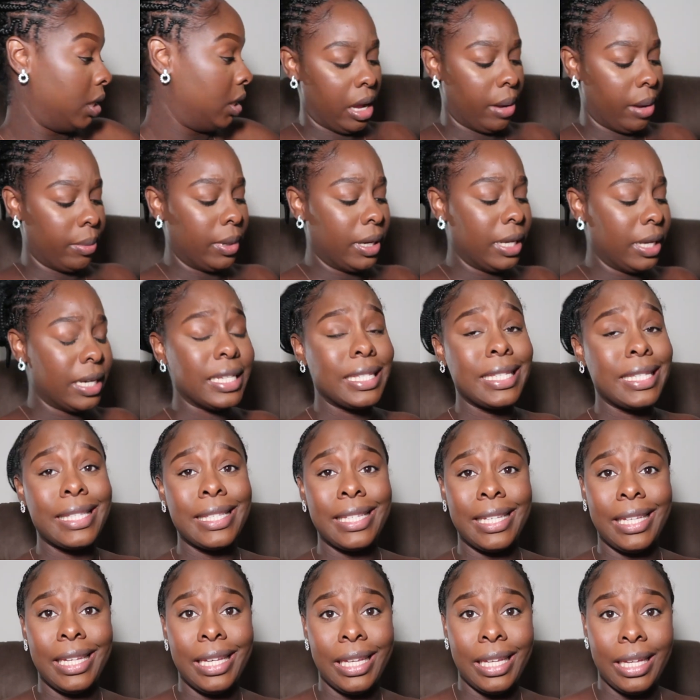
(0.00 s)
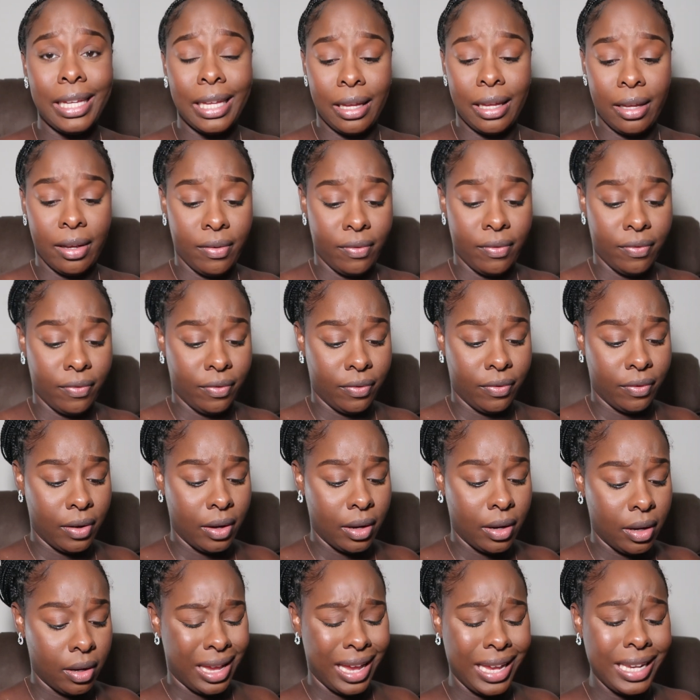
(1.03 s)
I'm gonna see if,
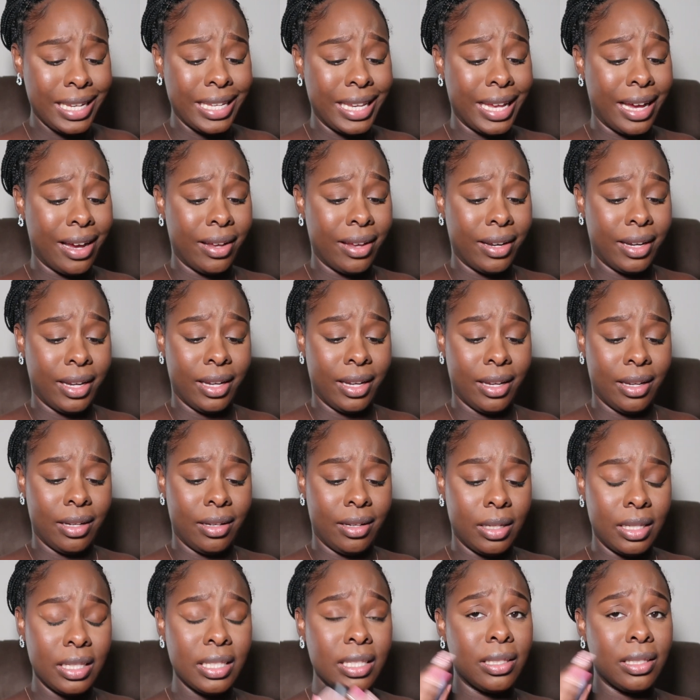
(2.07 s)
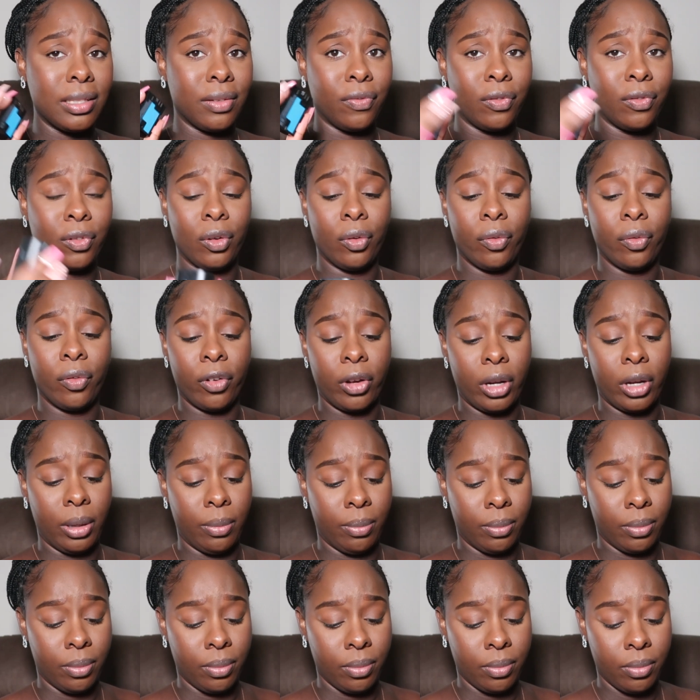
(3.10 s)
I doubt it. This is a full
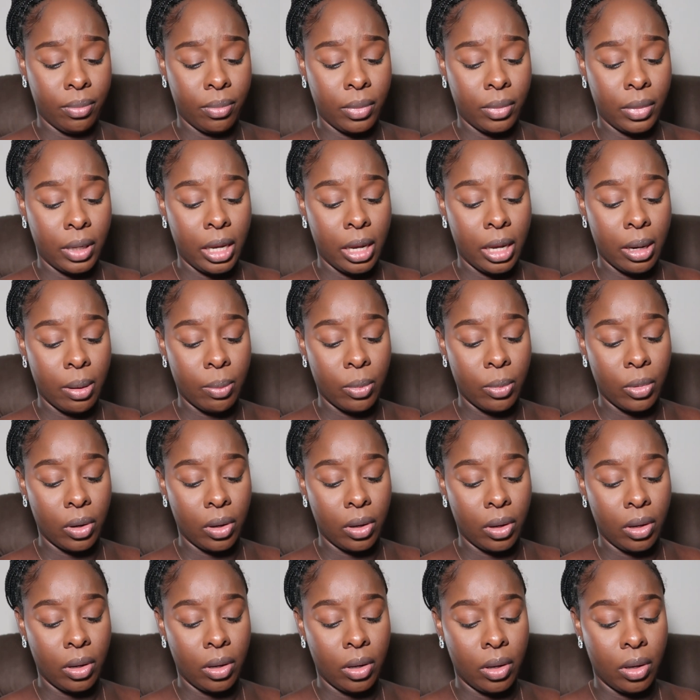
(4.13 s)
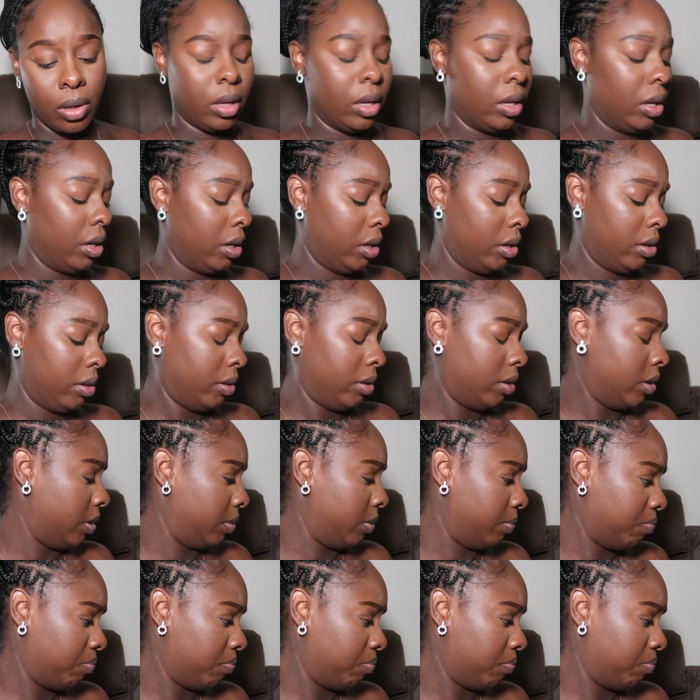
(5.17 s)
frame camera, and